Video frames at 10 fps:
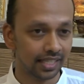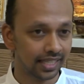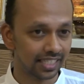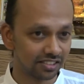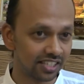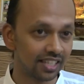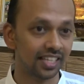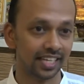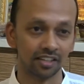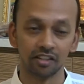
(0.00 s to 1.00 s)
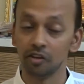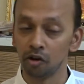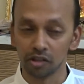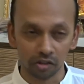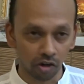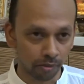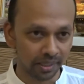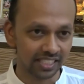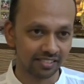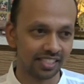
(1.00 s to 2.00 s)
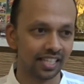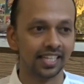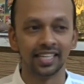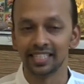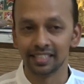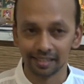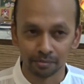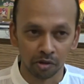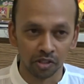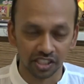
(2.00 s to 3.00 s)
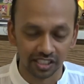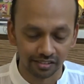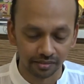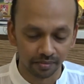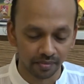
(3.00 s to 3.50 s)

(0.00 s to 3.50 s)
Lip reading: They are still there. All the garbage is still there in the subconscious.